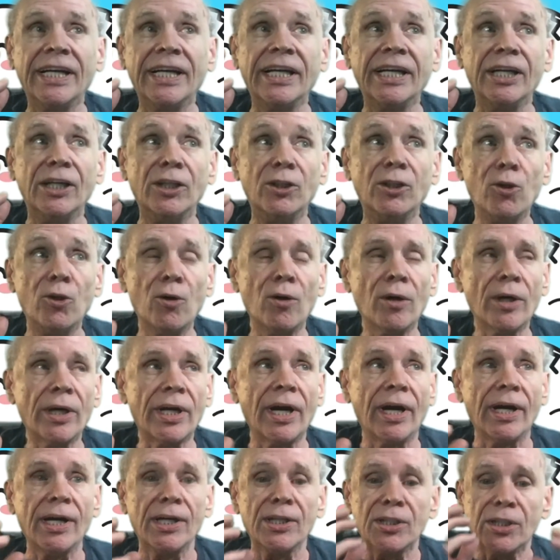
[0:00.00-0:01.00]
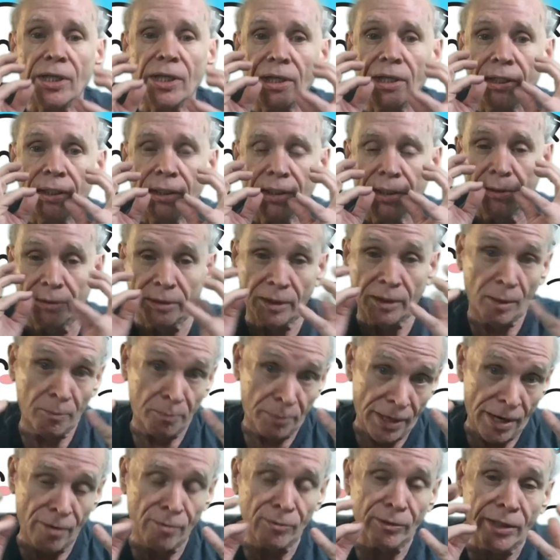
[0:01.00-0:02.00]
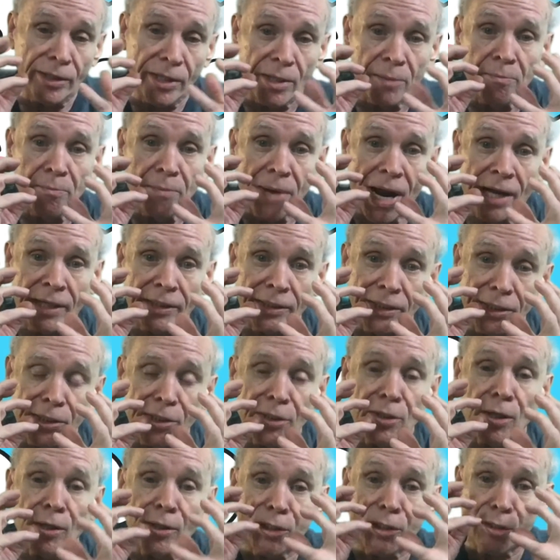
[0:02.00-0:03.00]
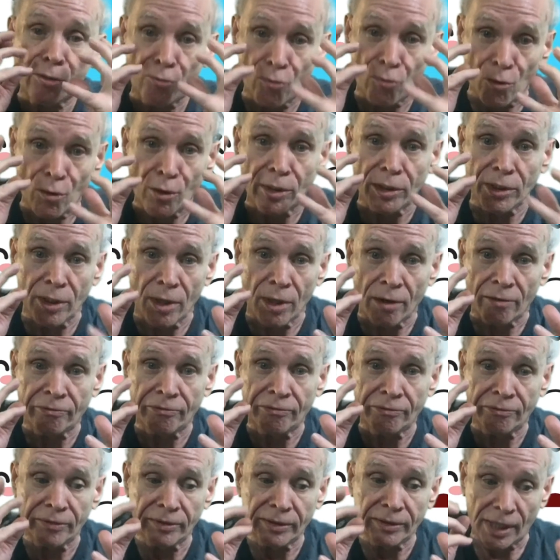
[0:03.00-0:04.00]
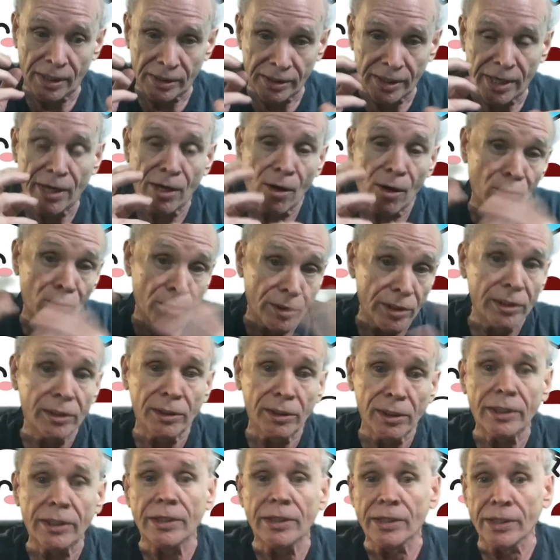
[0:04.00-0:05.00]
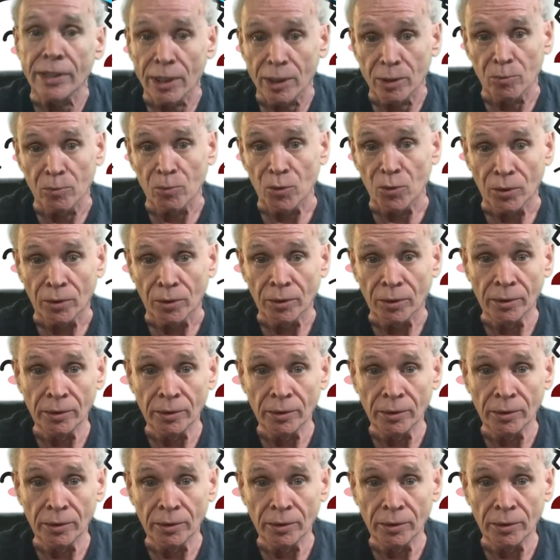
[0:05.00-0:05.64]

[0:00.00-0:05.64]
In your case, apparently the magnets are strong enough that they don't need clicking anymore.